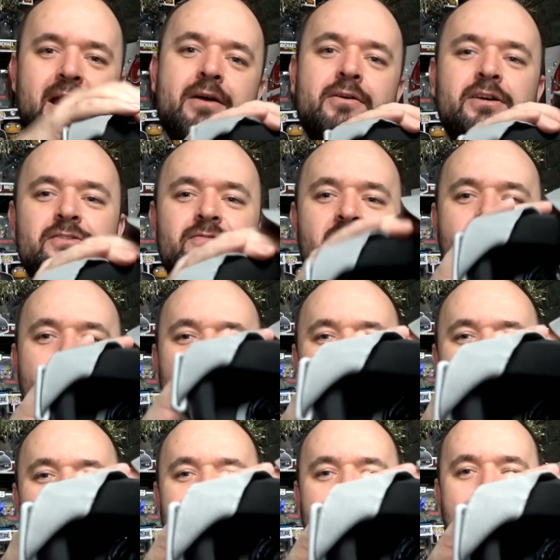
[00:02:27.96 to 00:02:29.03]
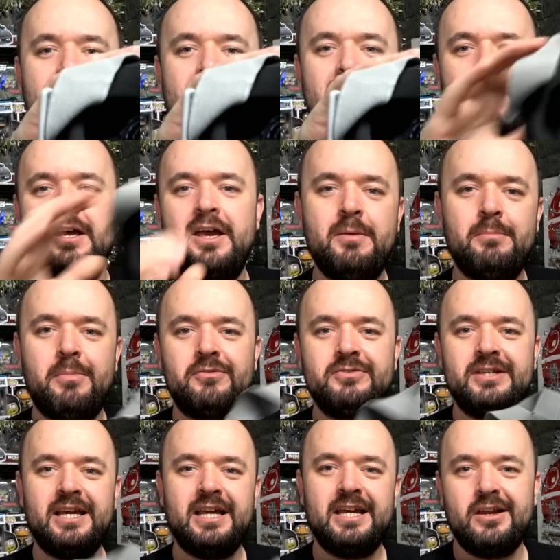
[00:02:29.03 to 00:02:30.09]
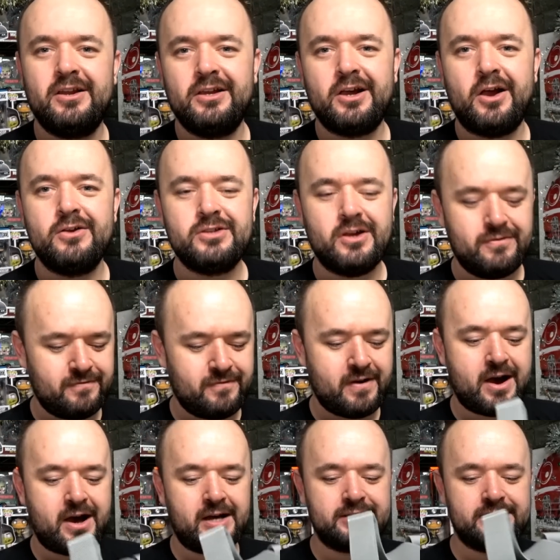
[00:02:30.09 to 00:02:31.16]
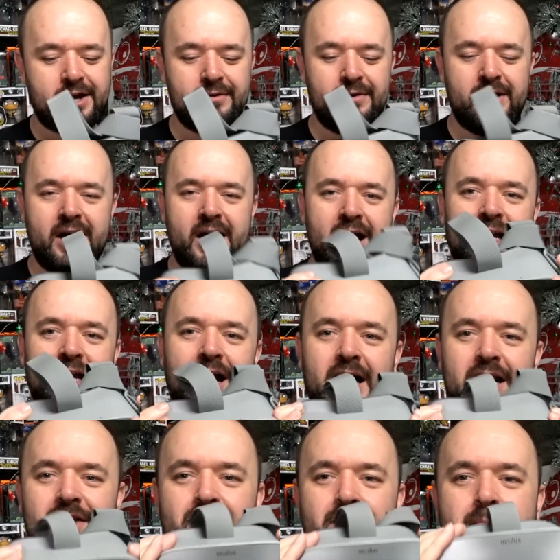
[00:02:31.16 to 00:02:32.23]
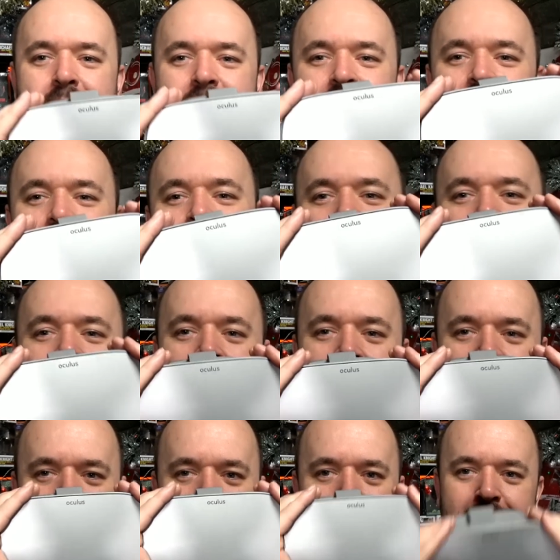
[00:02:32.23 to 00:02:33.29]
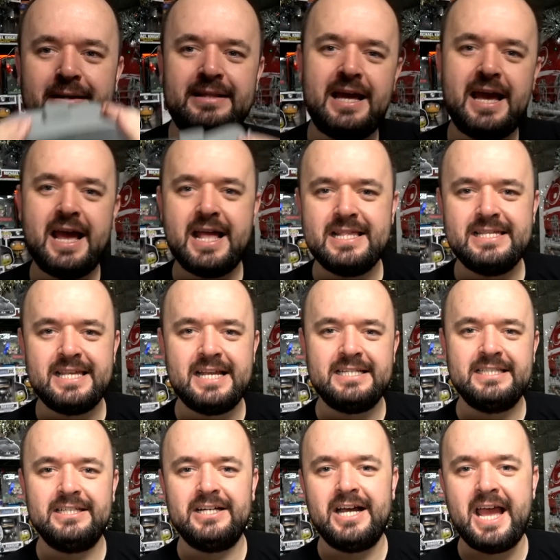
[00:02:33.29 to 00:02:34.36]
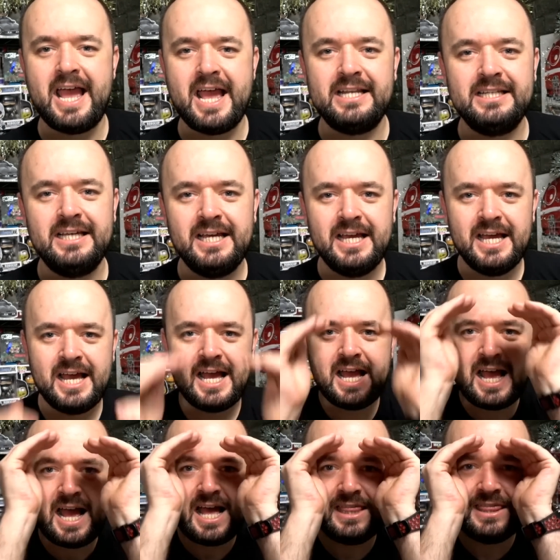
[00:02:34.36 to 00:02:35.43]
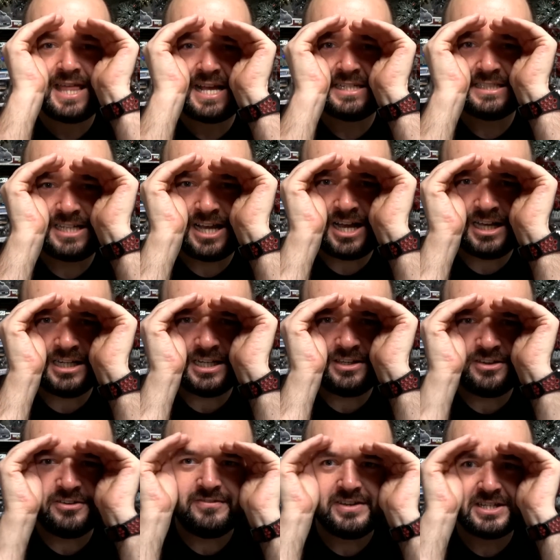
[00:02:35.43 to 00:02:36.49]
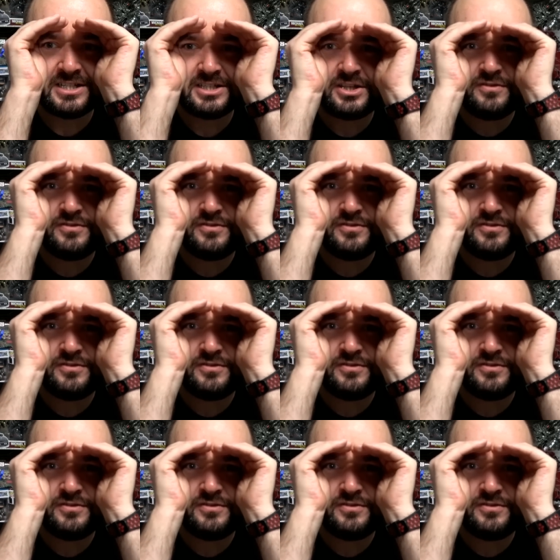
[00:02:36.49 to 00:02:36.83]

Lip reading: out as far as it can. But obviously it can only go so far. So kind of imagine that you're kind of cupping that headset to your head, and that's kind of your vision. So